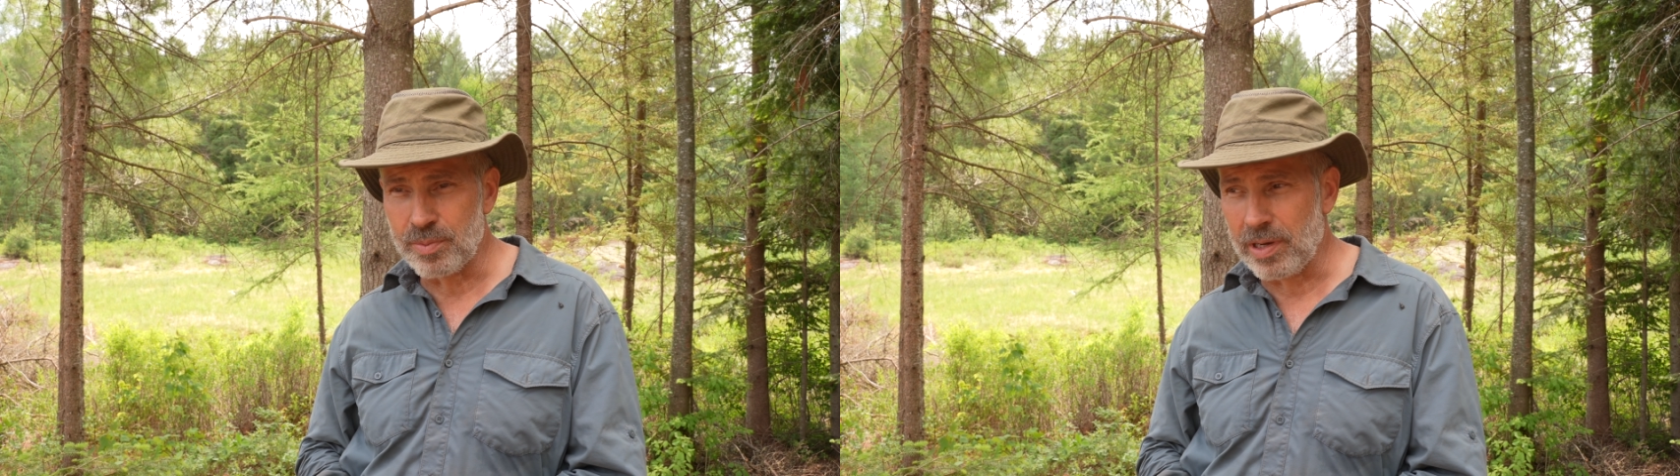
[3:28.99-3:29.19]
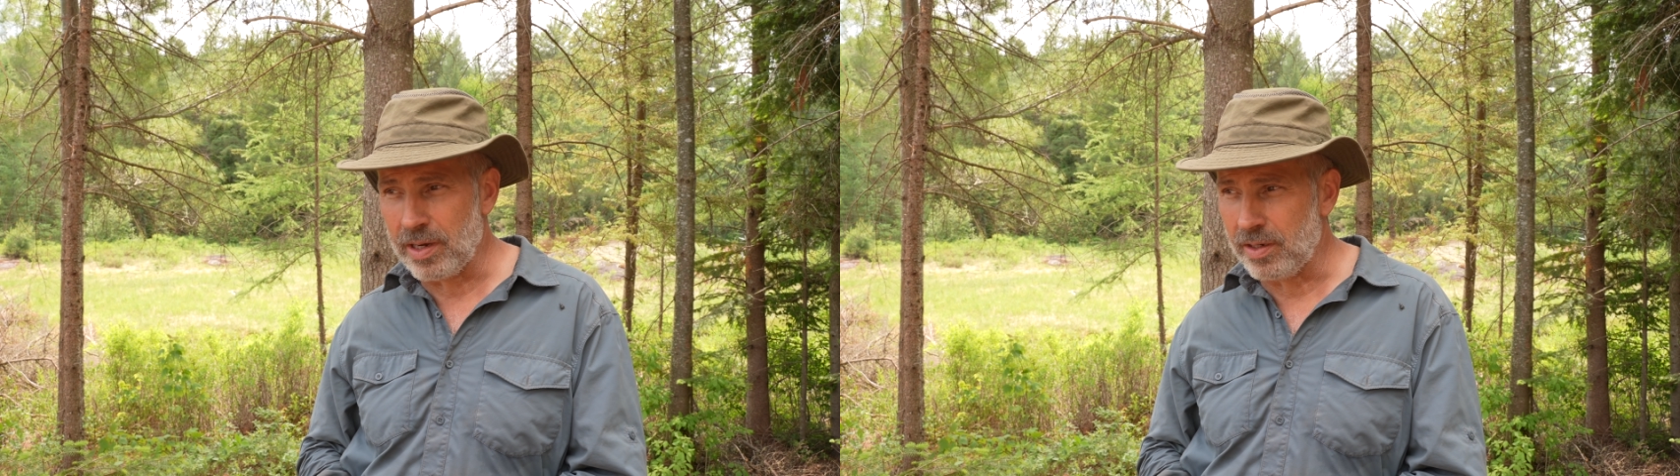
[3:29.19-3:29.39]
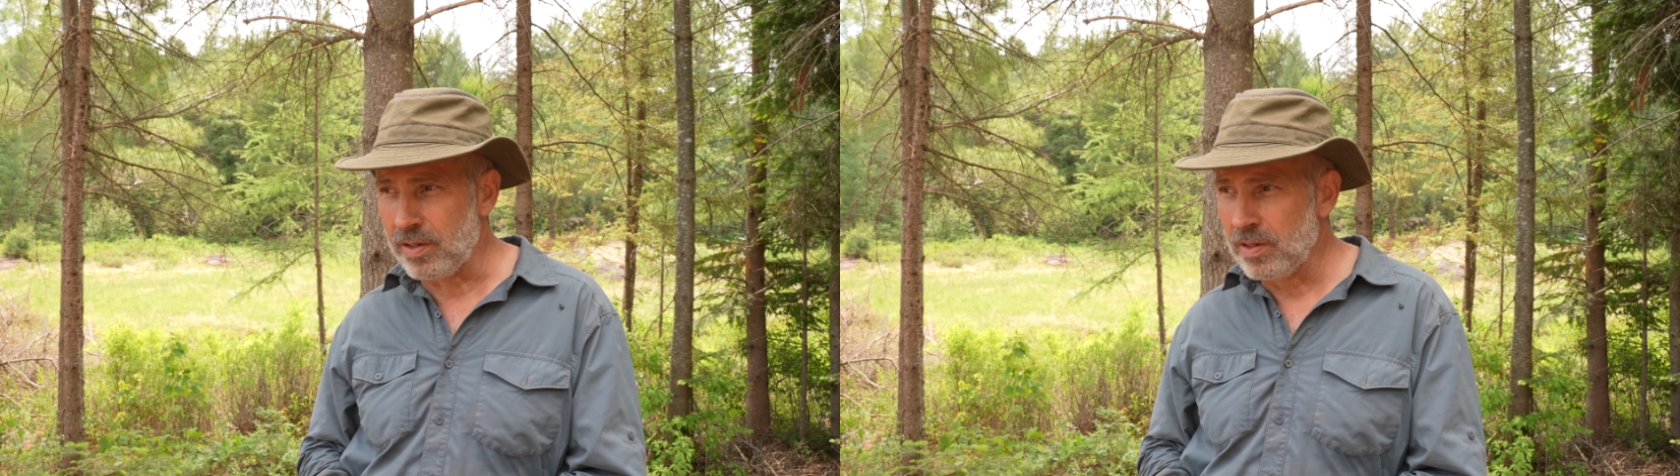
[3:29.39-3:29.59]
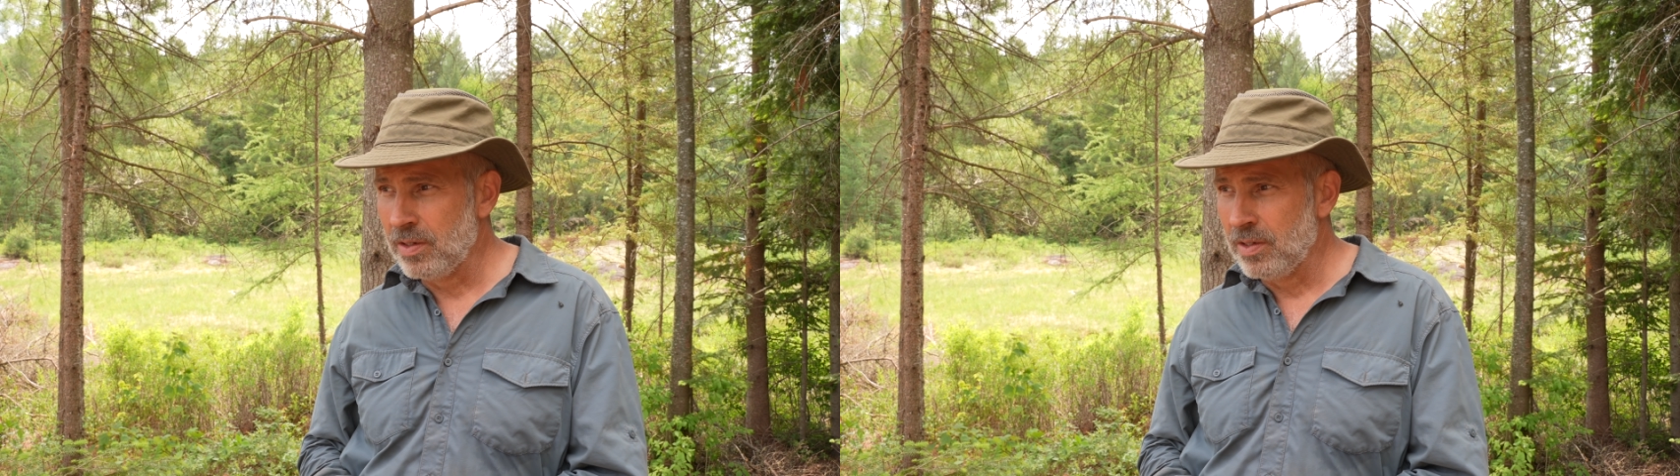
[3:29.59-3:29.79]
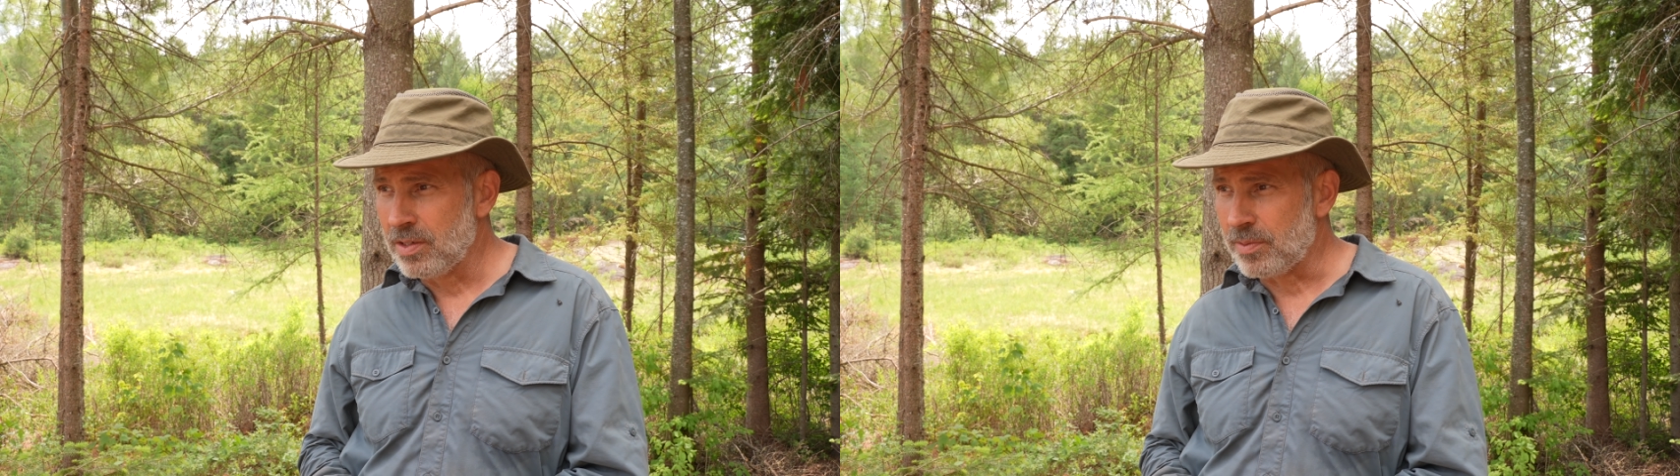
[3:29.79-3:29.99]
bad,
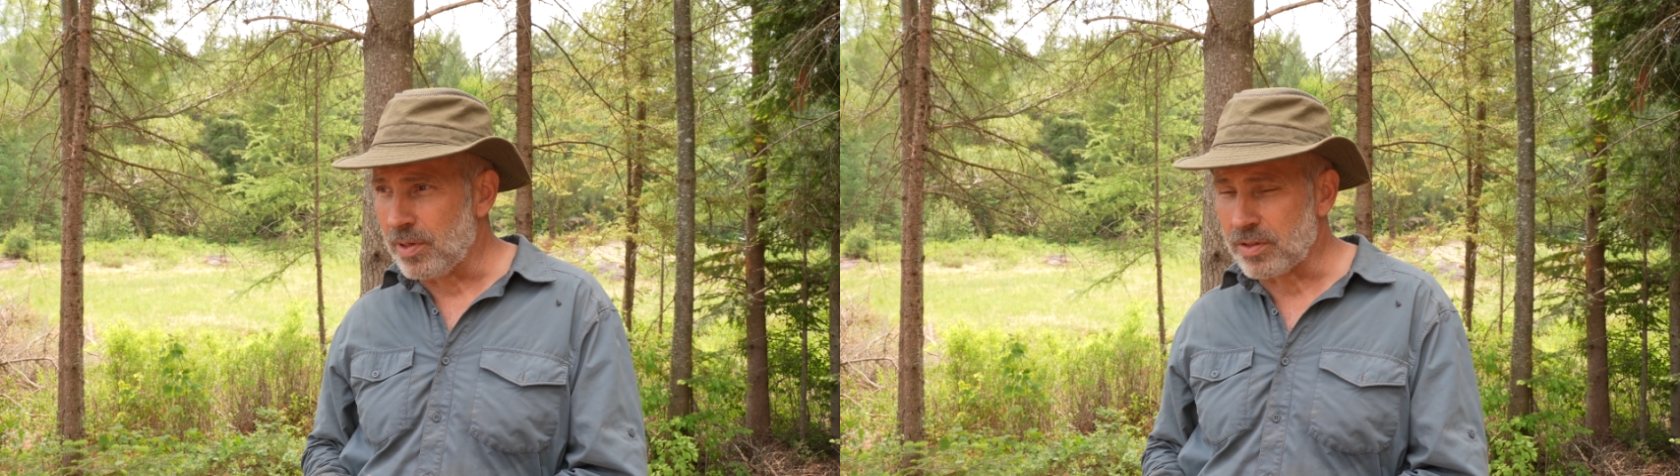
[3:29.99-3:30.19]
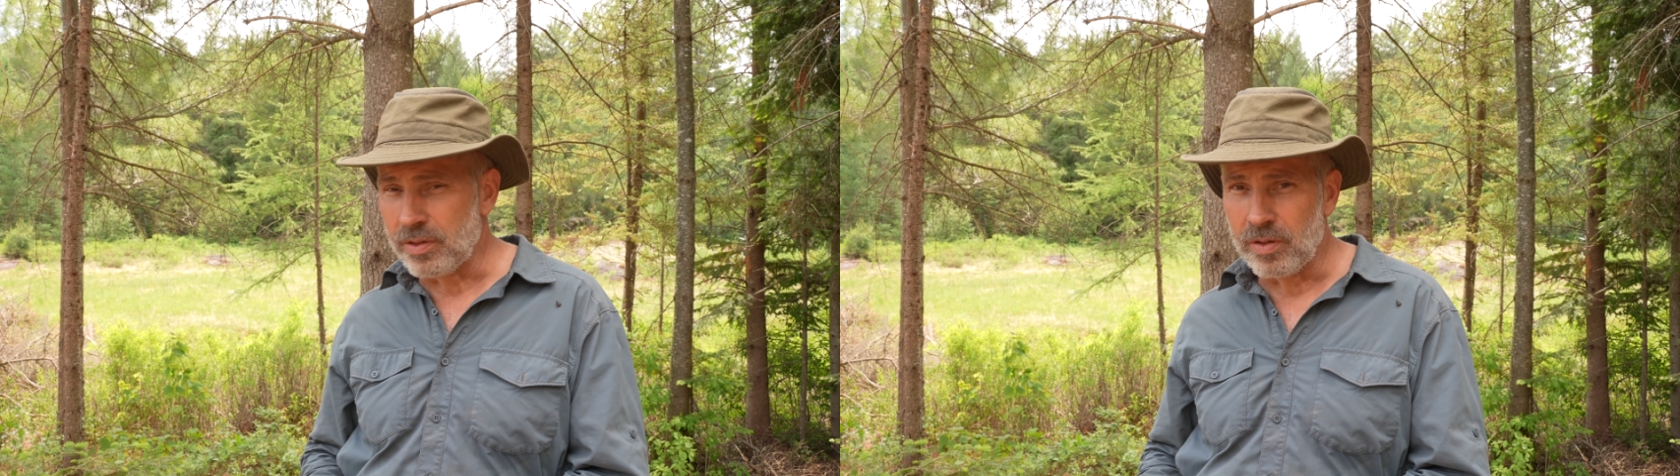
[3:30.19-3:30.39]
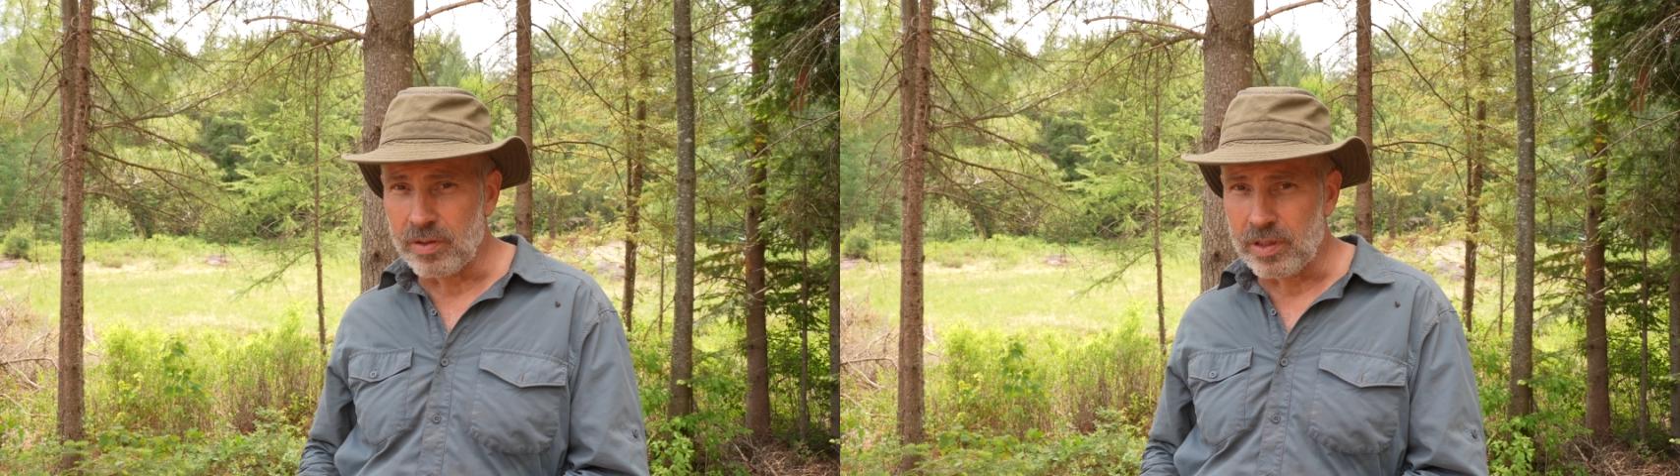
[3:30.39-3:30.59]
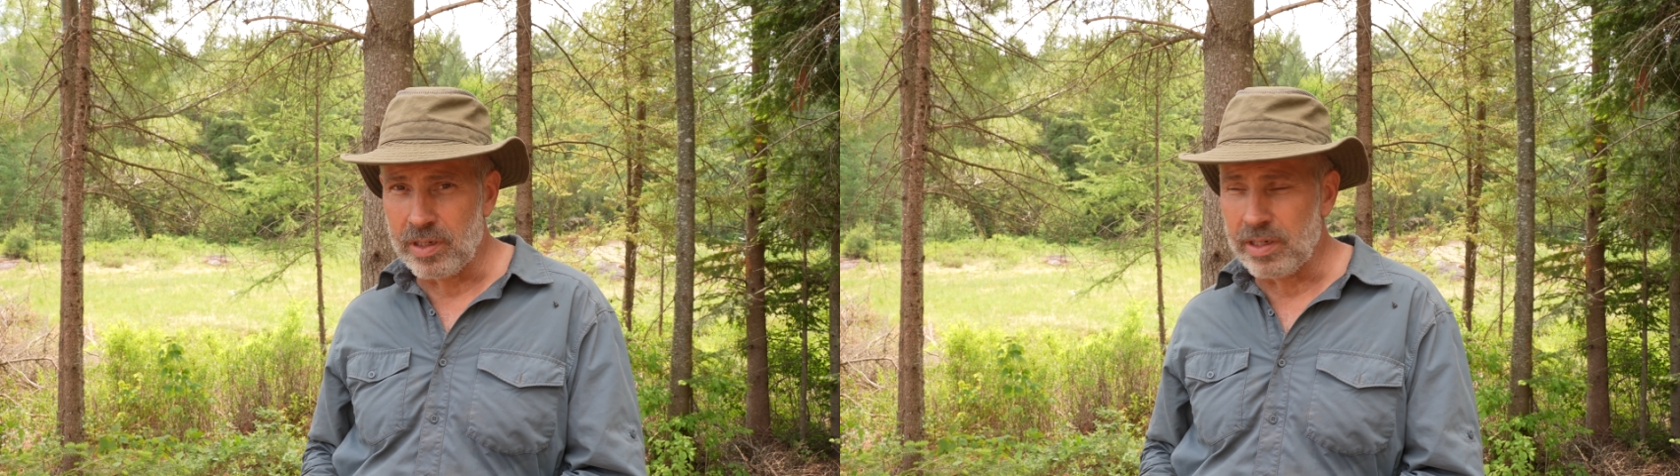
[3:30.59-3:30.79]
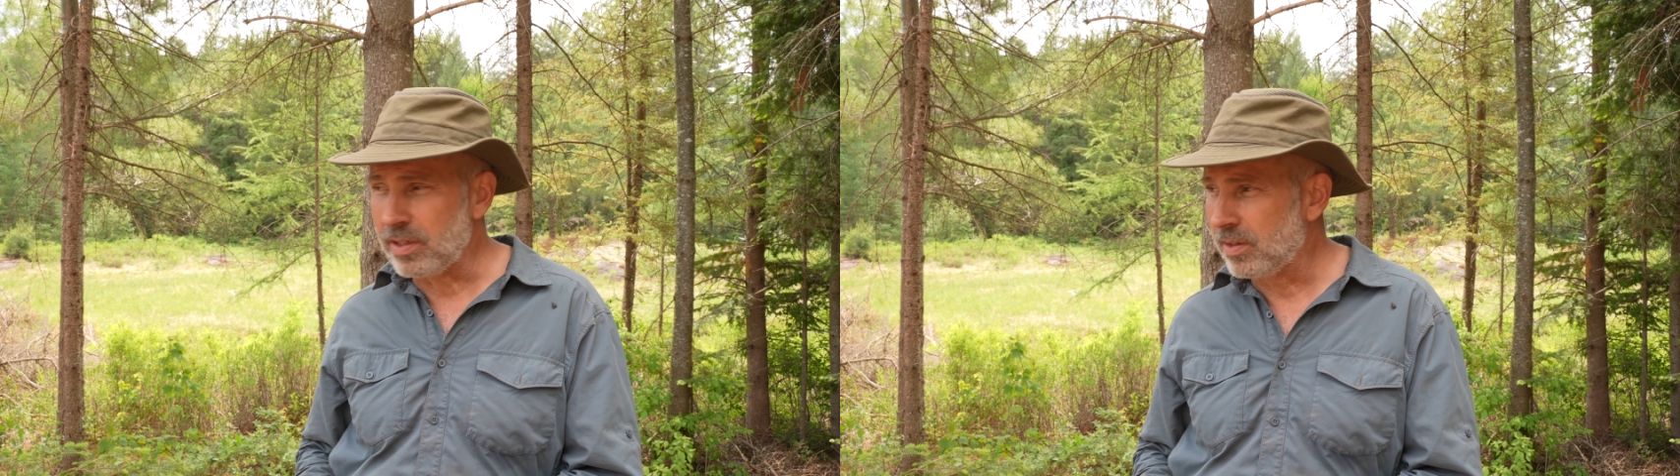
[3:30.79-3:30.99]
especially during the
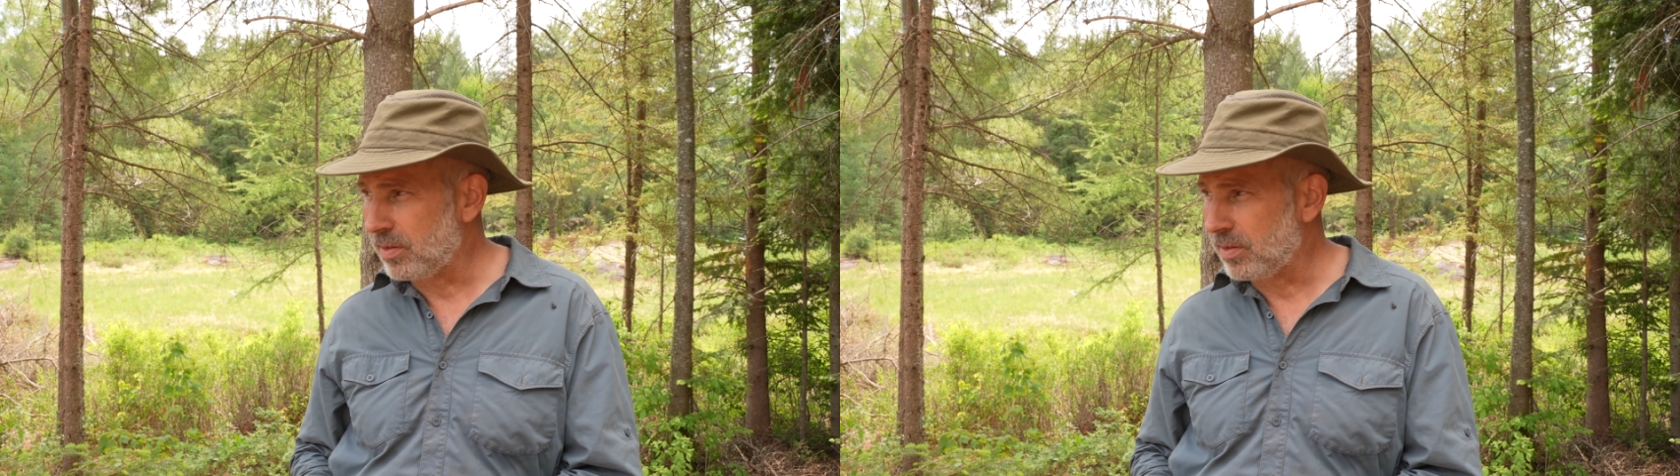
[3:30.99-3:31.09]
day.